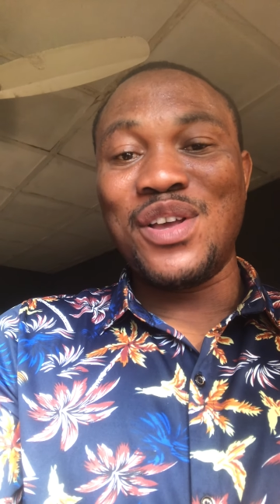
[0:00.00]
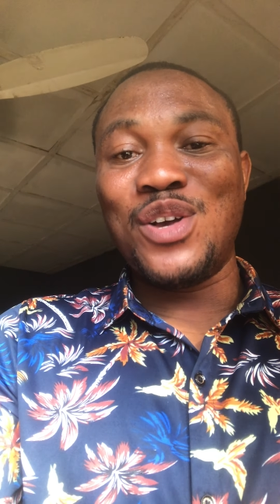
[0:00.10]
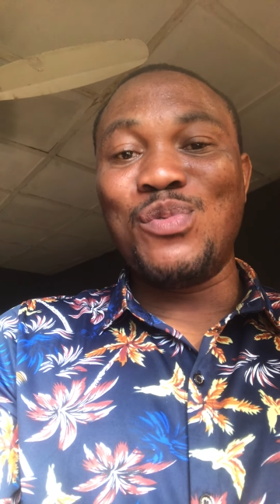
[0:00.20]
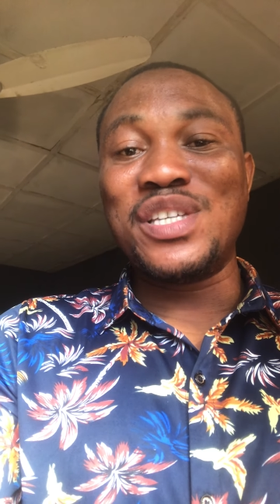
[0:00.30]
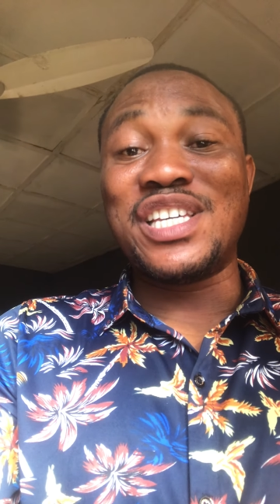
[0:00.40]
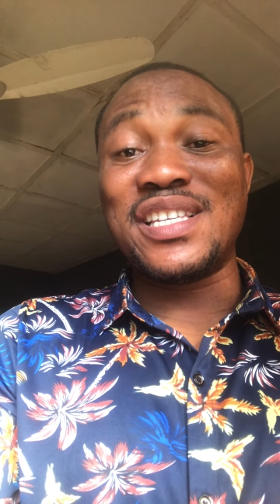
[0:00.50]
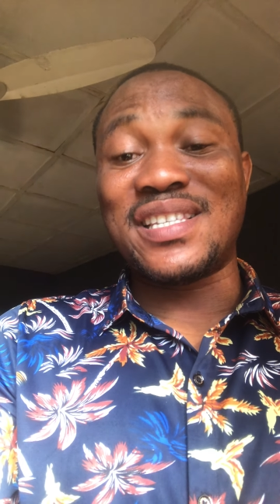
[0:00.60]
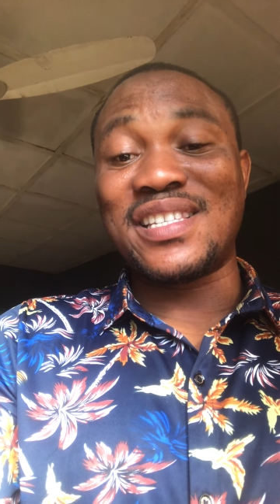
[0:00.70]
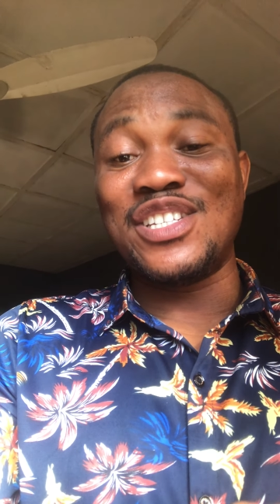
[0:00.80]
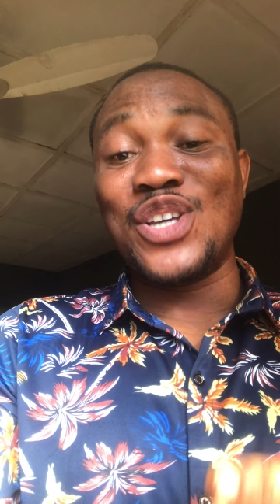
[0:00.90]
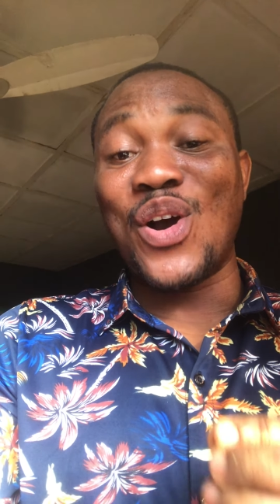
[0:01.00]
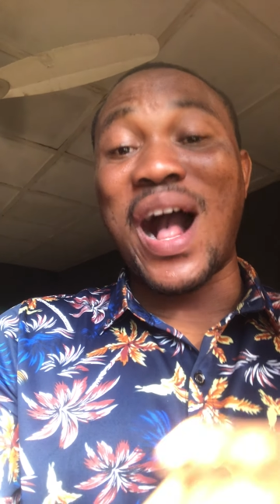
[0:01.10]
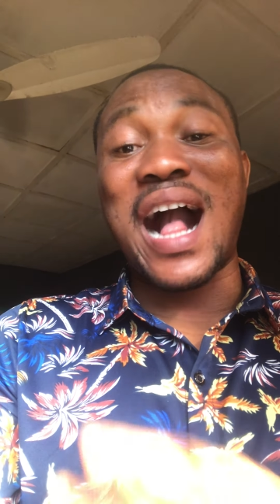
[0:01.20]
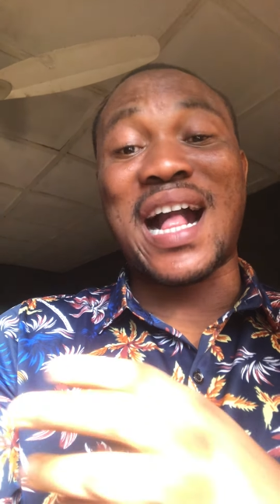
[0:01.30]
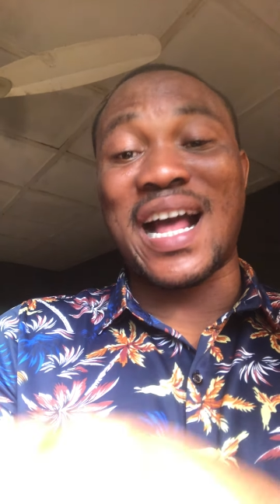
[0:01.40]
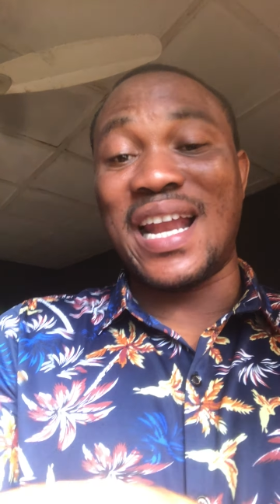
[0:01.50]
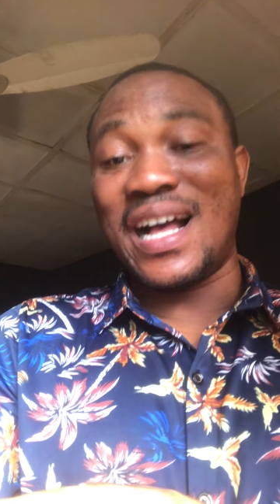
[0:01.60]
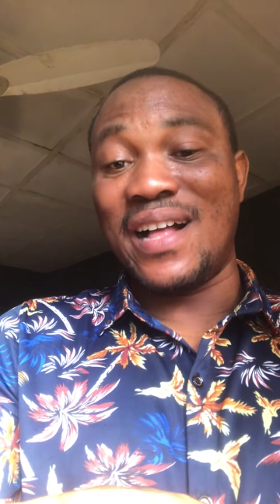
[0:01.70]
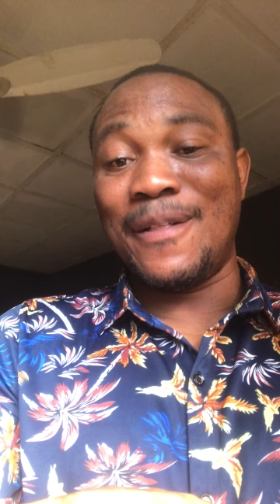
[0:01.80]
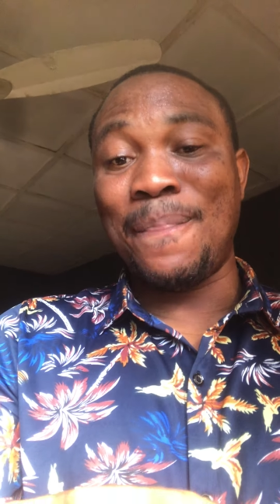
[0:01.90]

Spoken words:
which is your alkana.